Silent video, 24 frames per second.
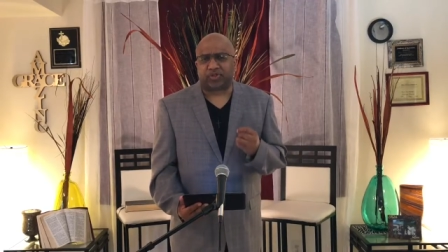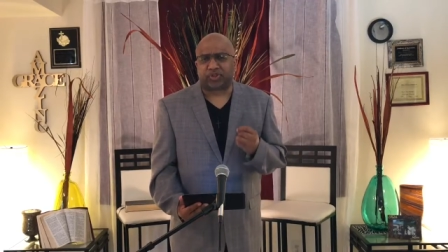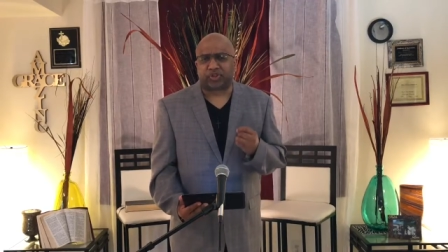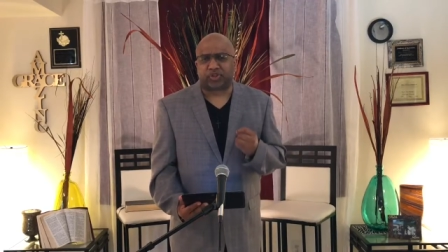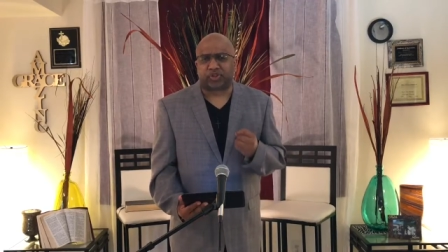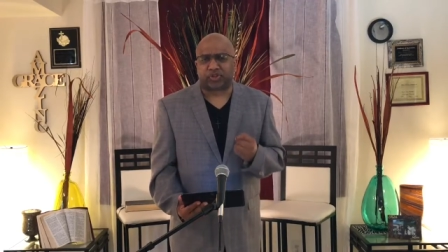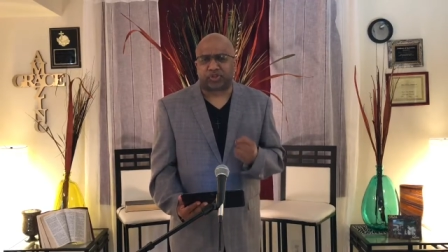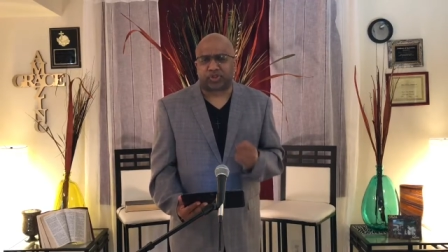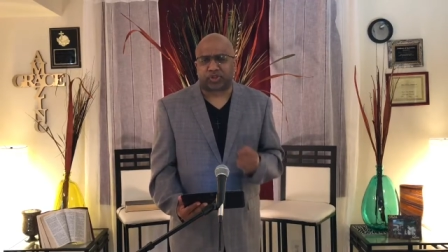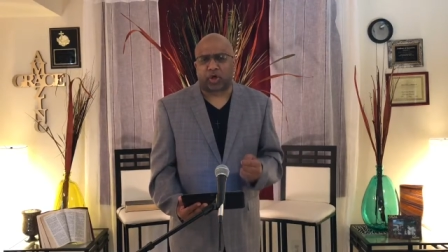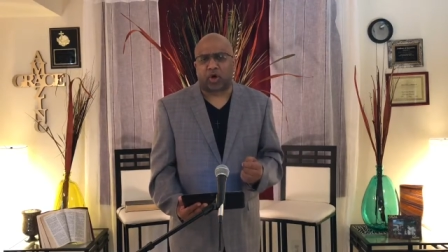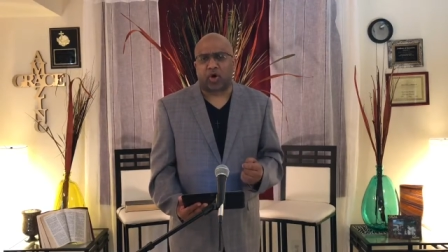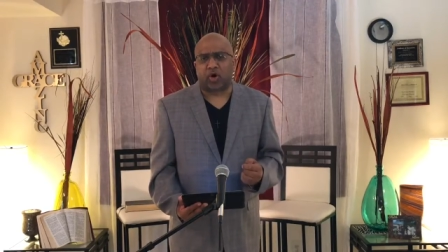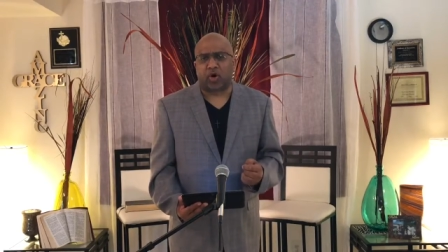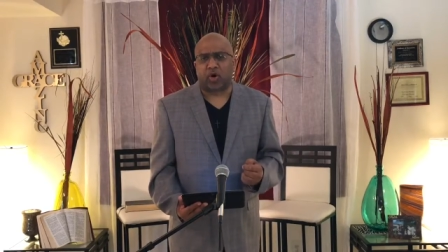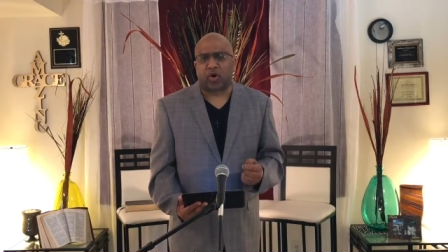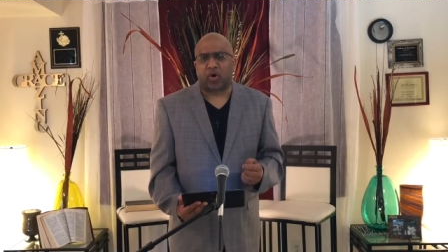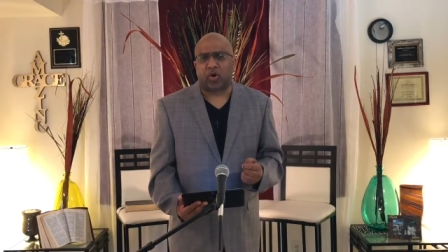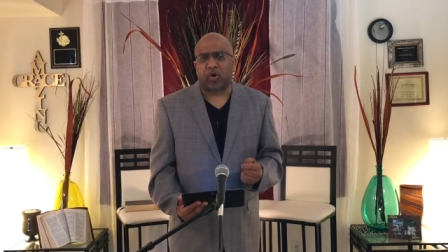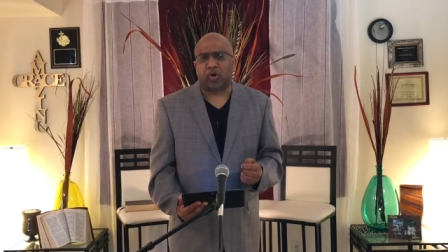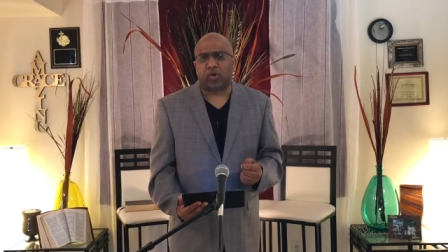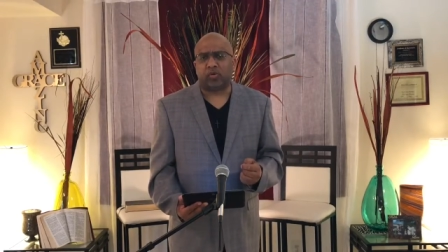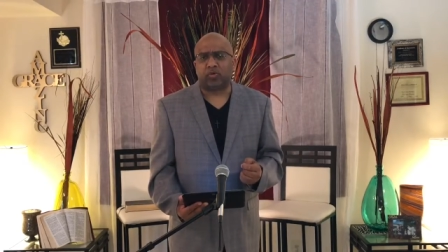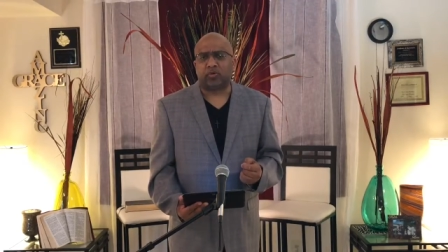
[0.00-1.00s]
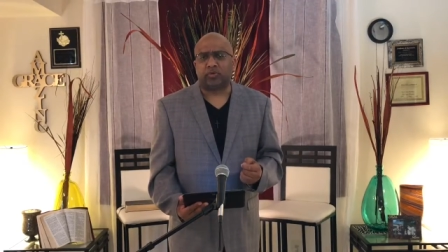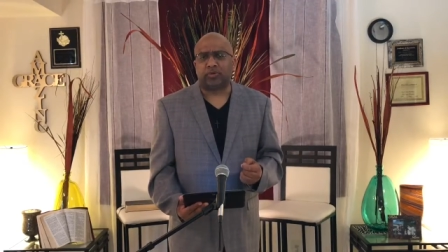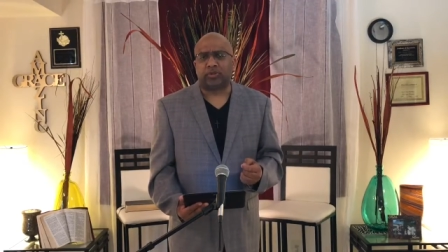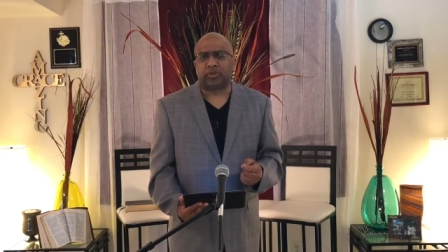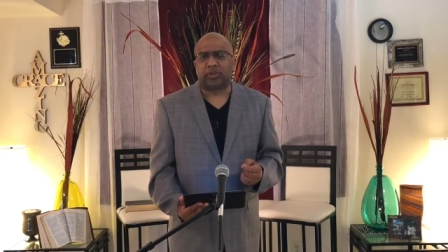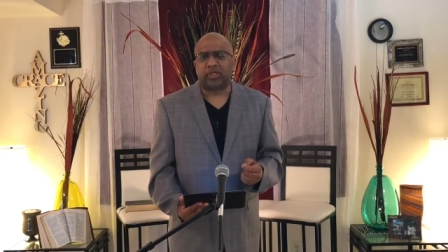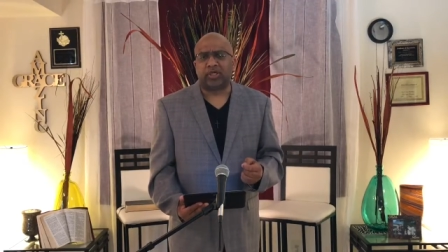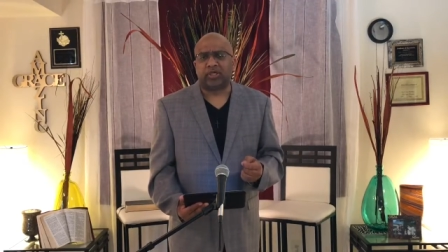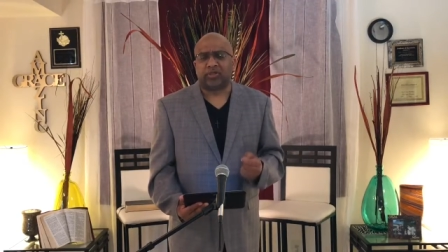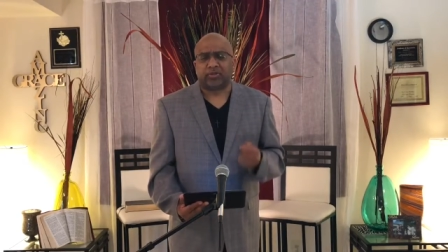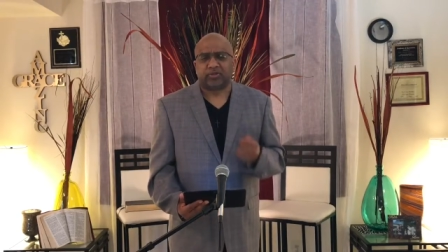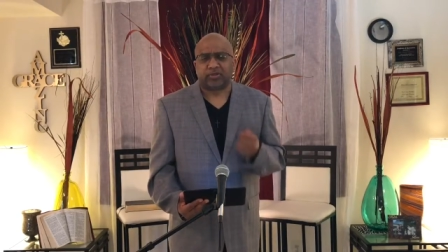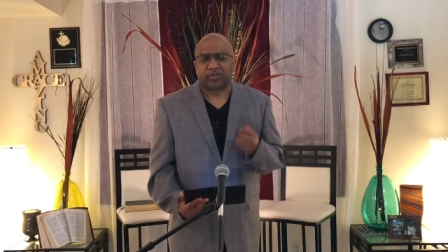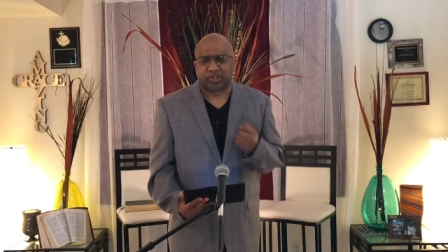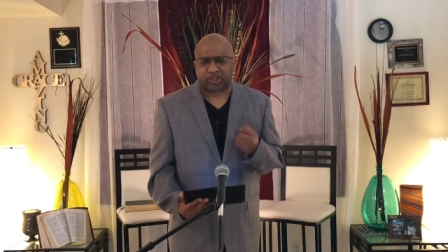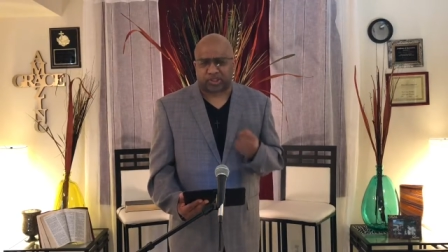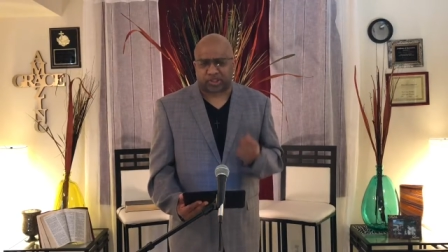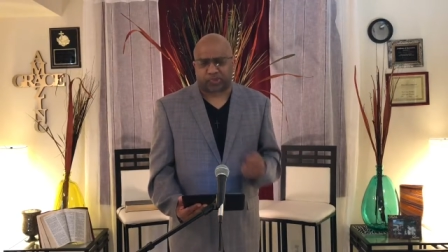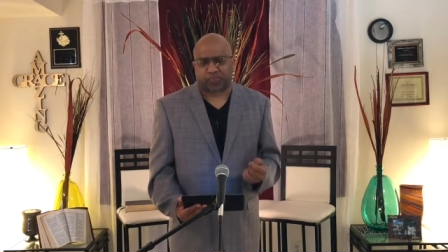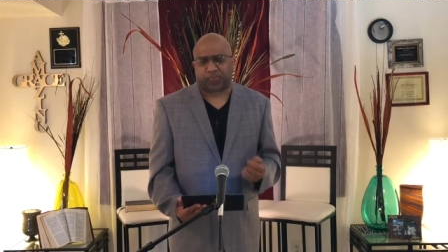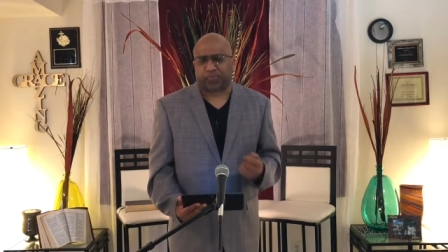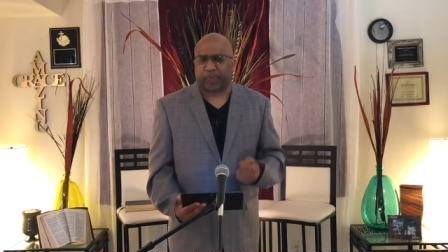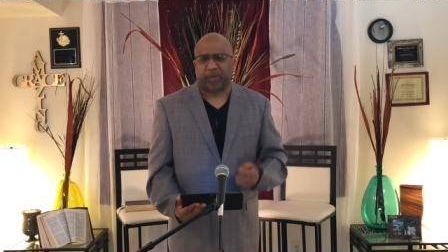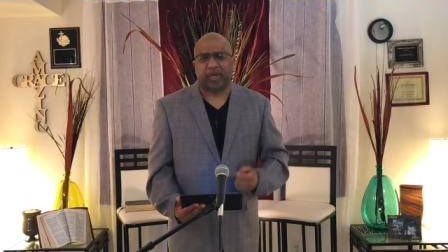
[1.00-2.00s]
Saul's
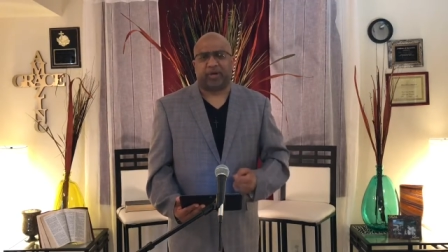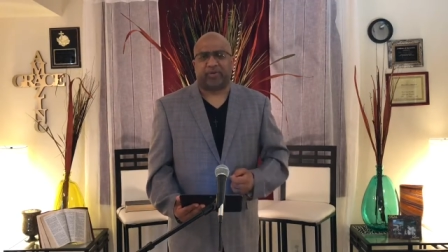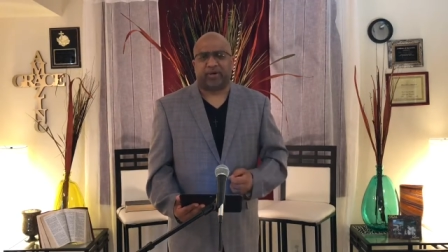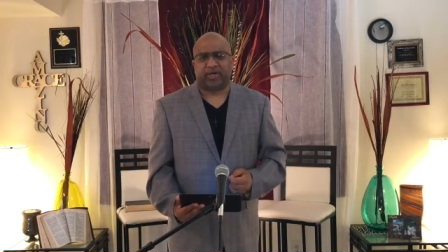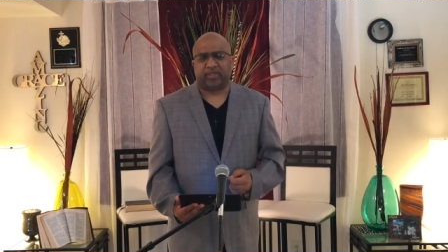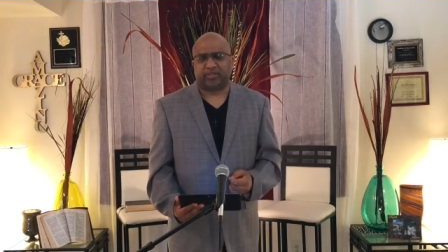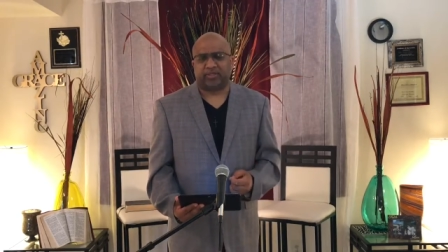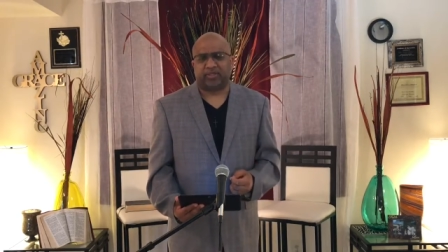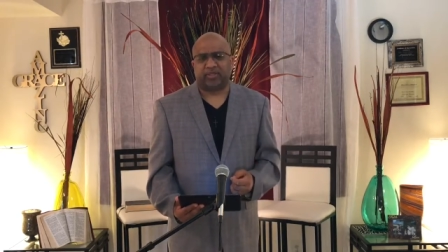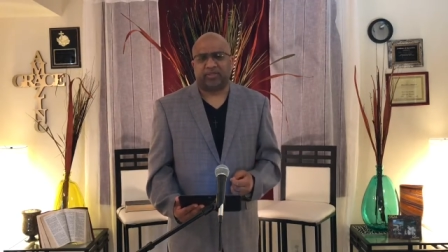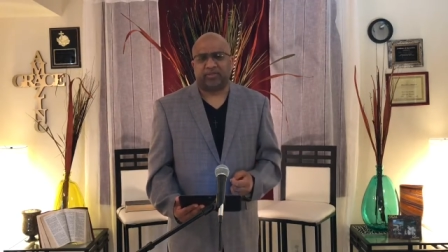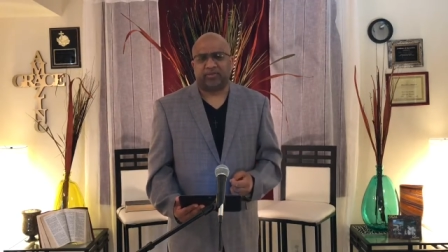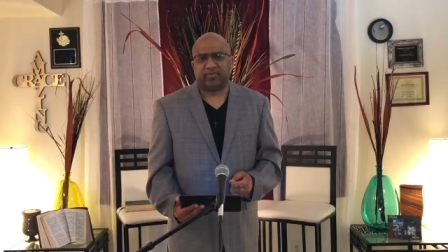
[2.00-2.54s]
spirit.